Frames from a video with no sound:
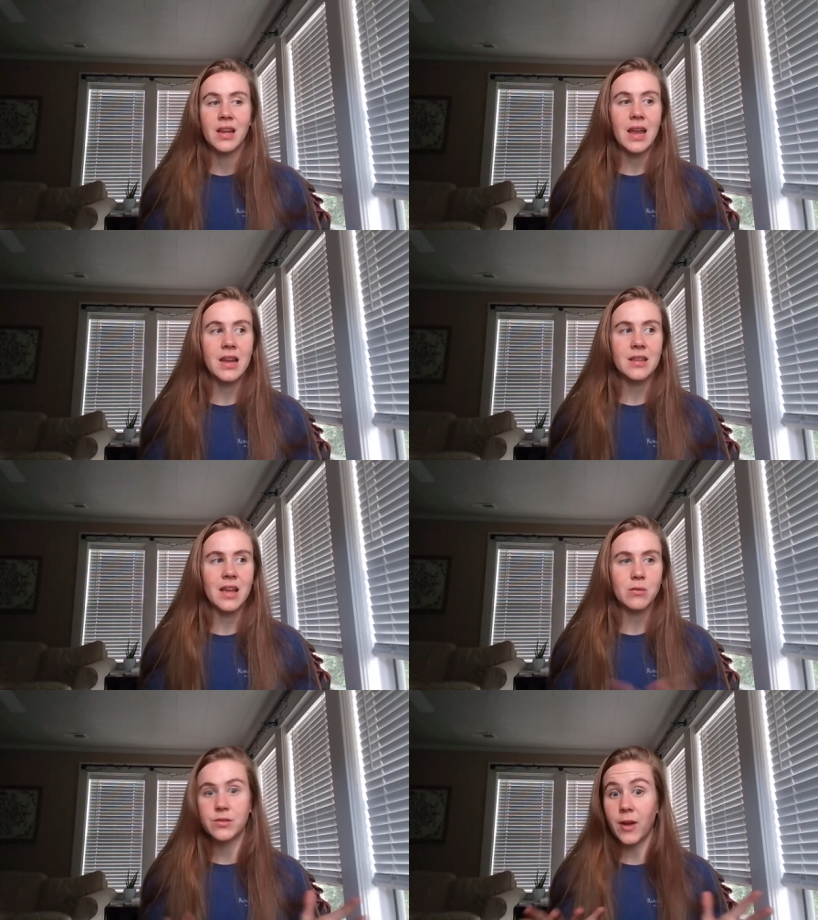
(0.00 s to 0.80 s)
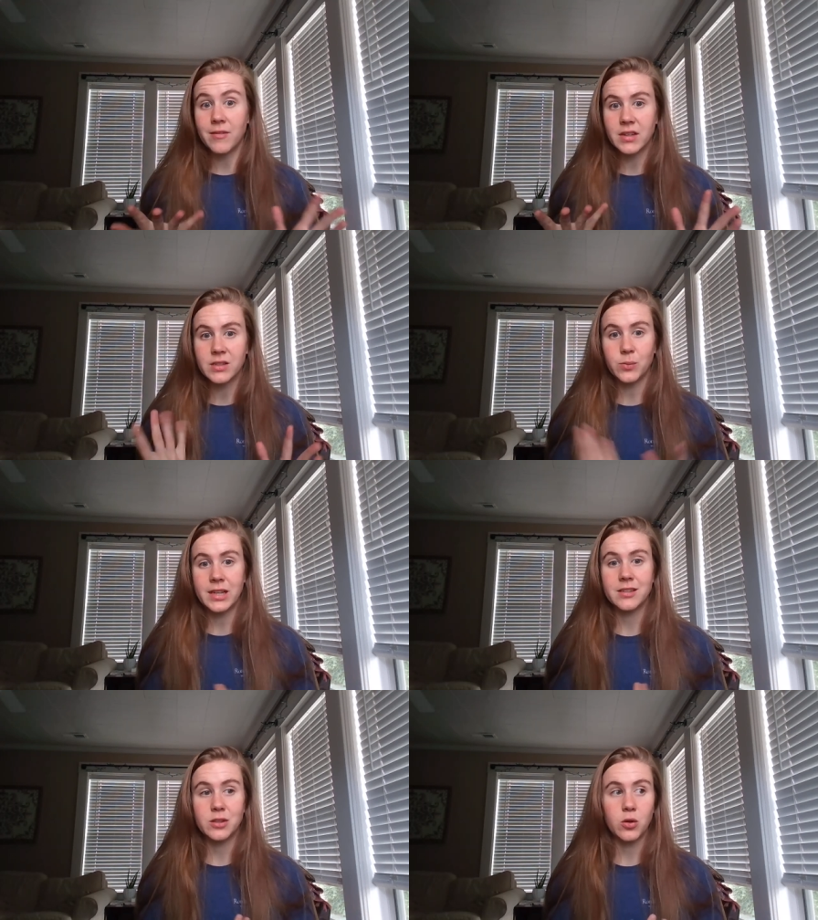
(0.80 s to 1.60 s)
And that was five days a
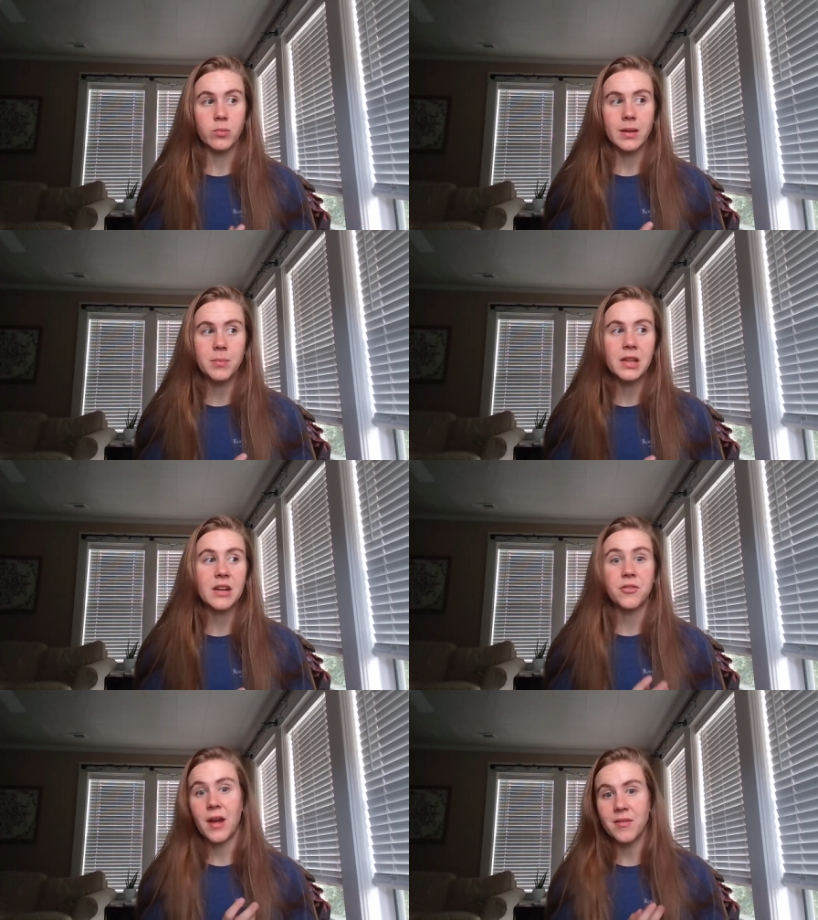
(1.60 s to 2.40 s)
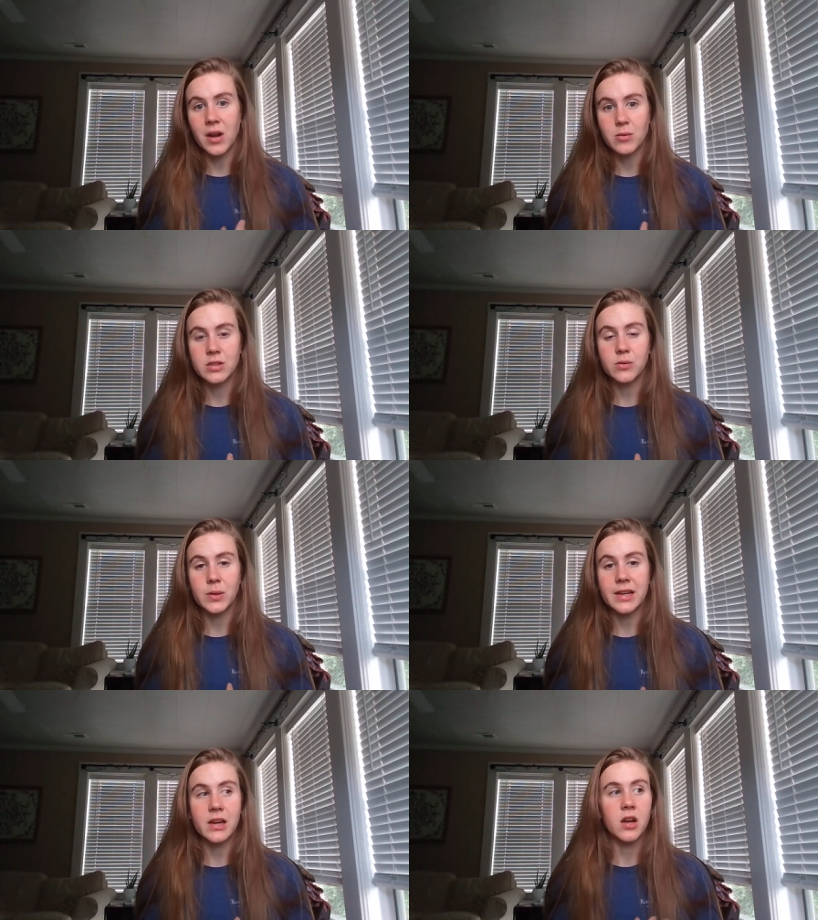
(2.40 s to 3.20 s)
week. So maybe like five hours a
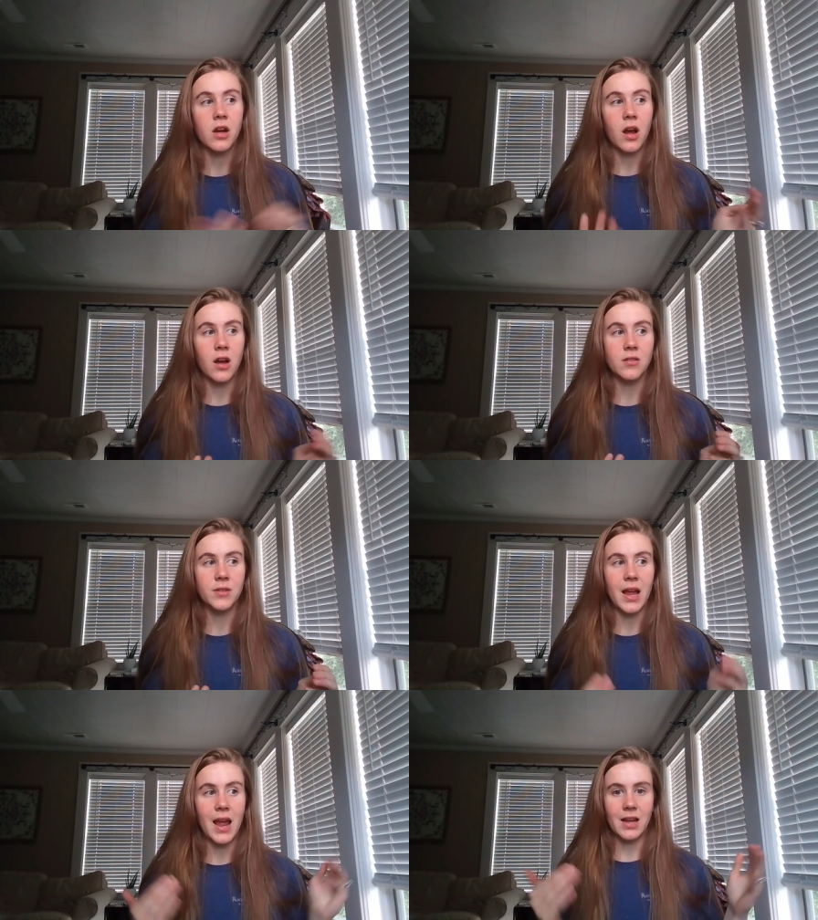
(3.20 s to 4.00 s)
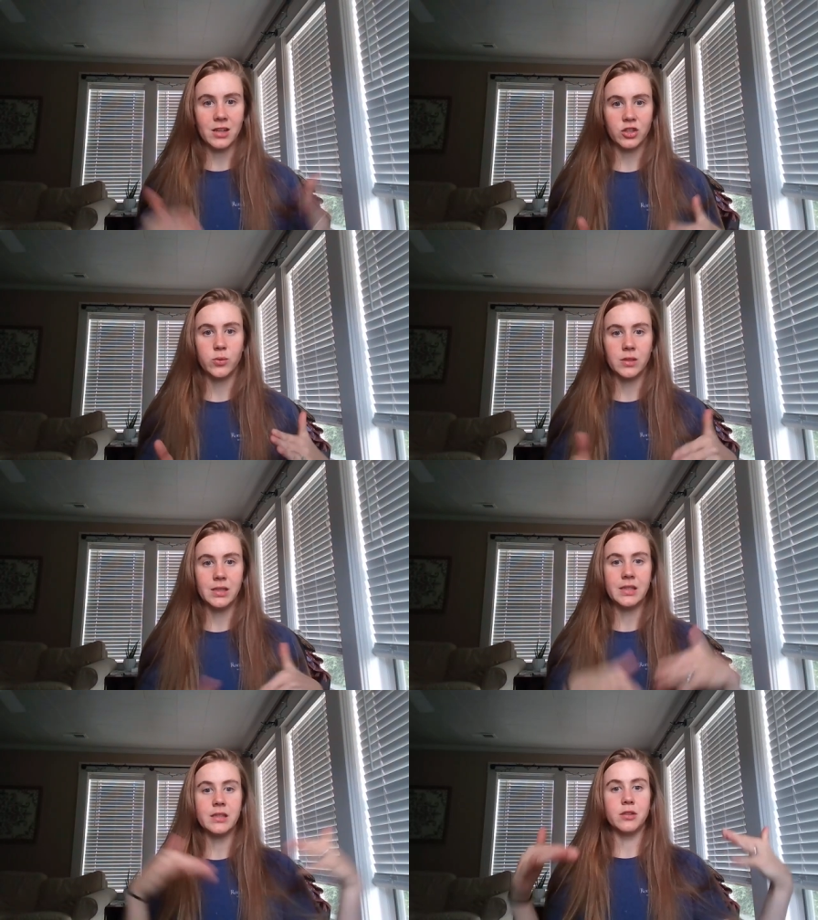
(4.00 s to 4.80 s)
week of
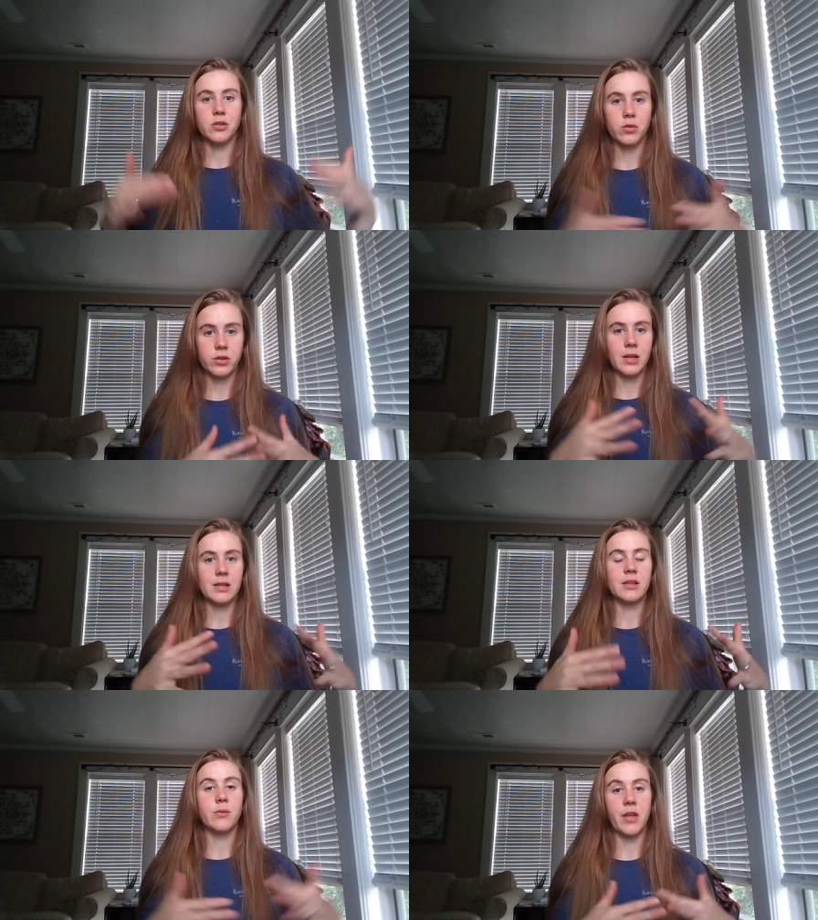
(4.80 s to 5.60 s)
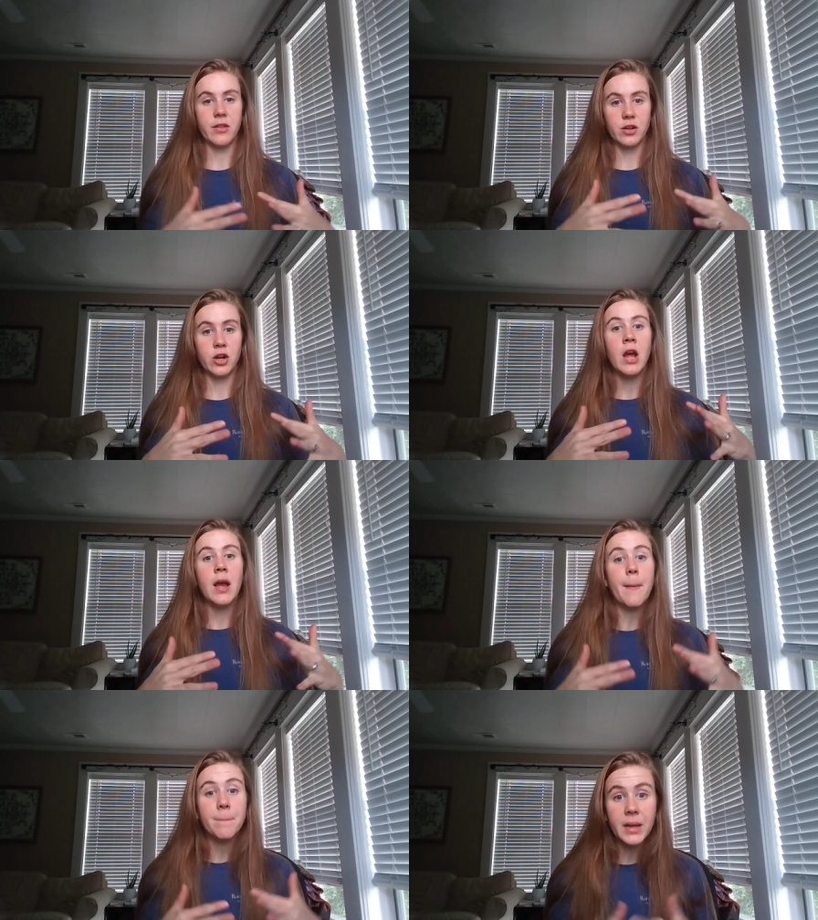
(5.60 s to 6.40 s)
actually socializing with other
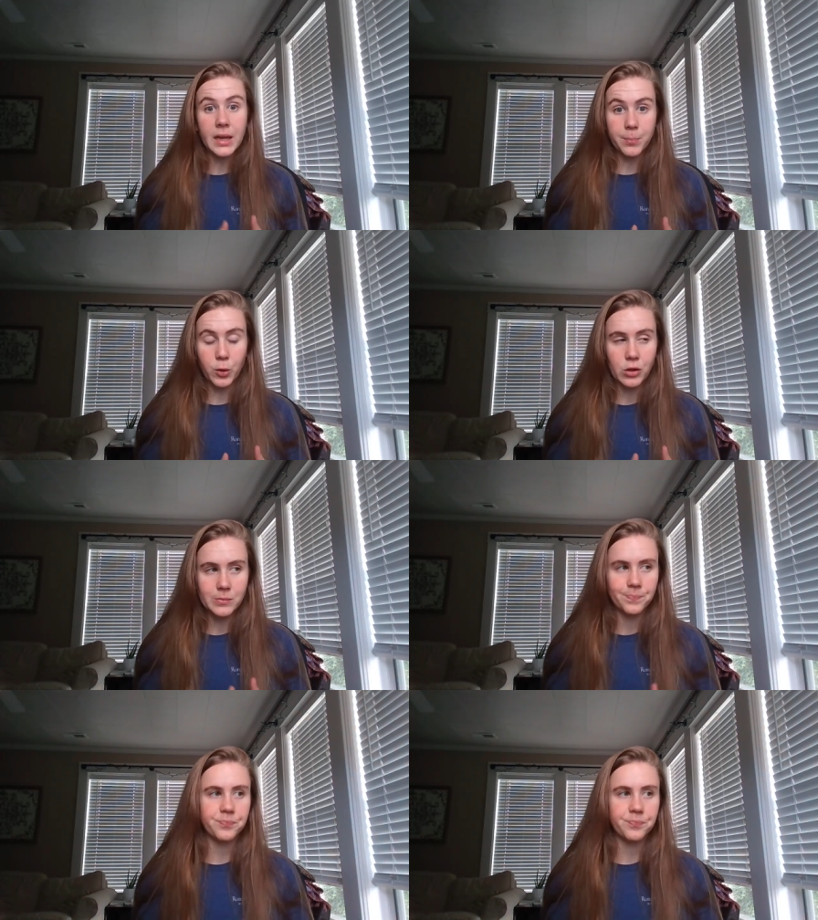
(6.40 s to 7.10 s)
people.